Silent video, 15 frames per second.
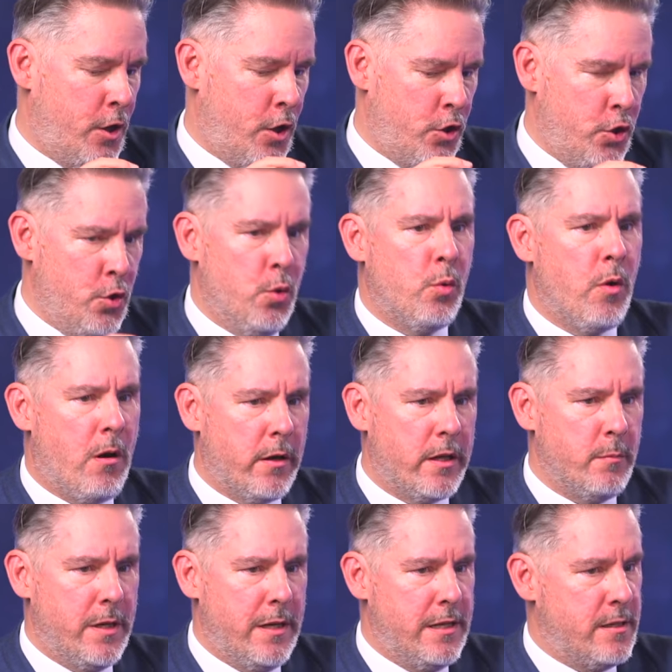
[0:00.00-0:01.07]
Your
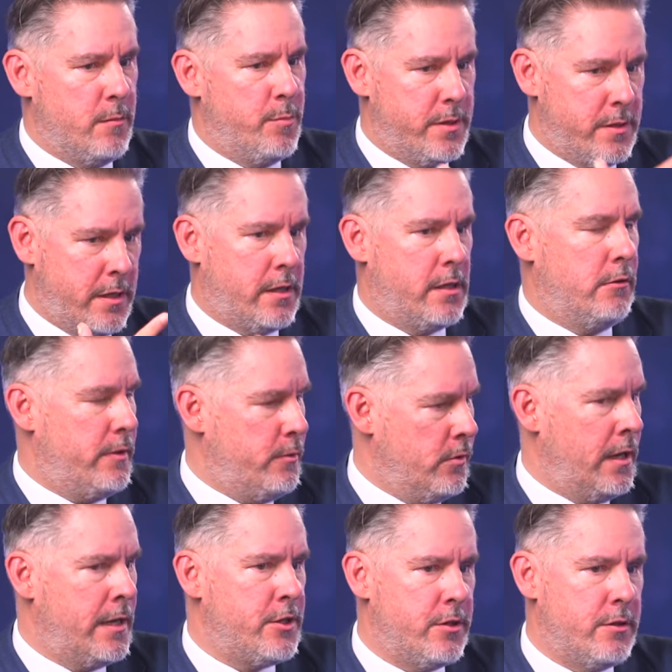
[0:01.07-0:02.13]
argument is, in particular, in
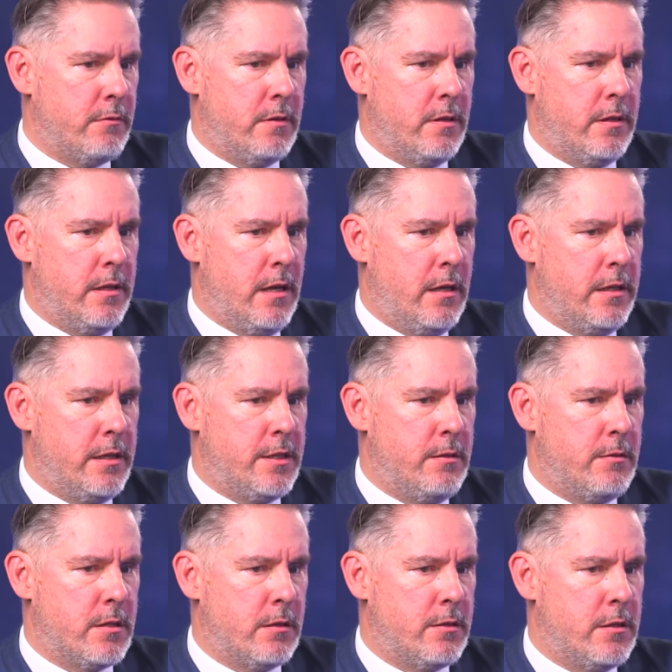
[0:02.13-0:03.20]
relation to an issue
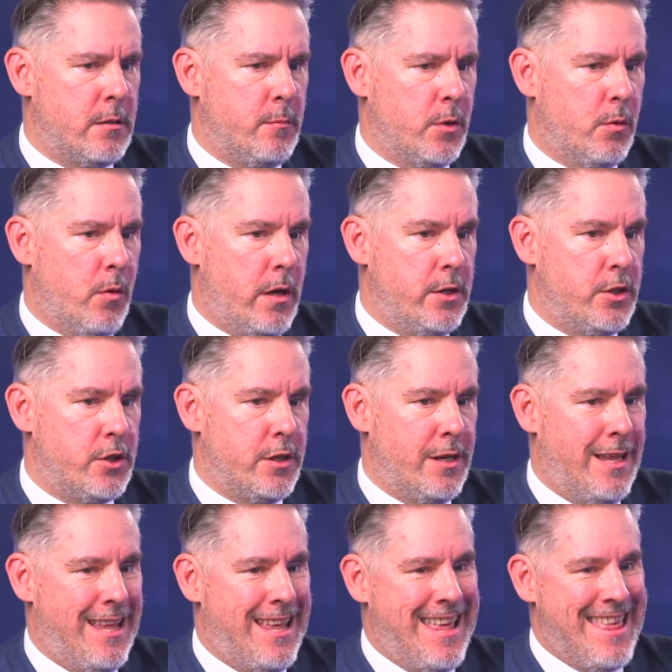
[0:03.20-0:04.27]
such as immigration,
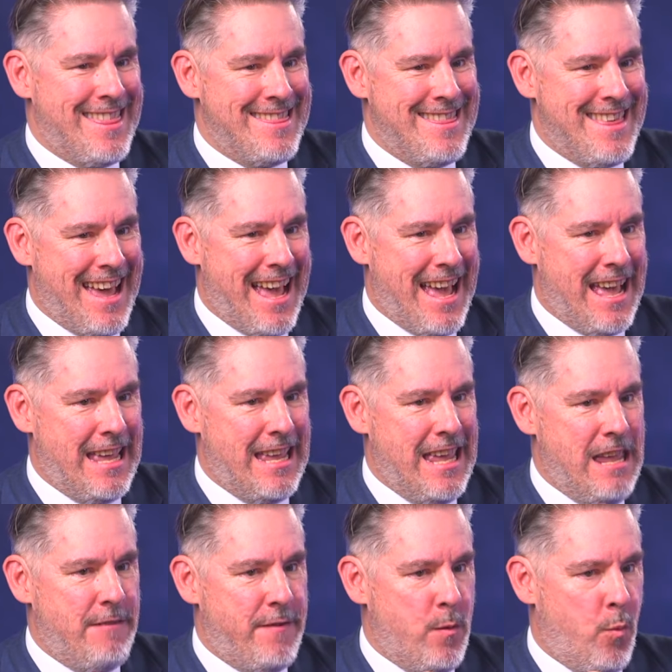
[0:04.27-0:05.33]
that
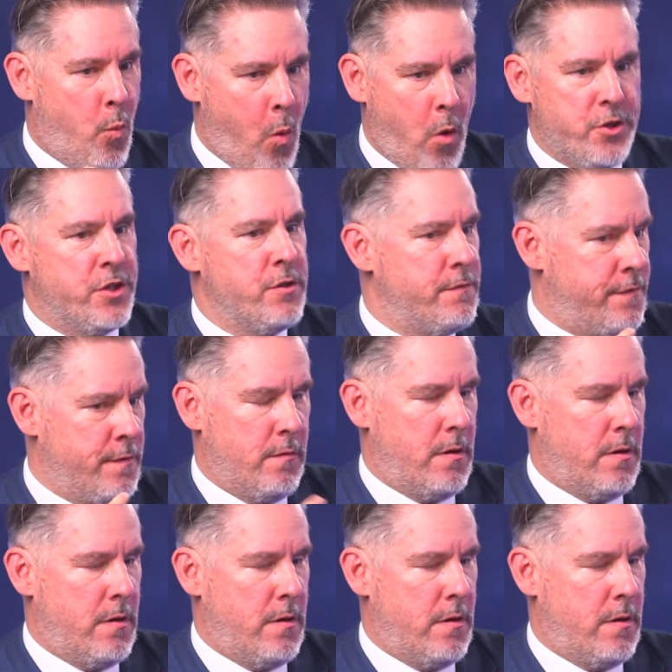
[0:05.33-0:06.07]
if it wasn't for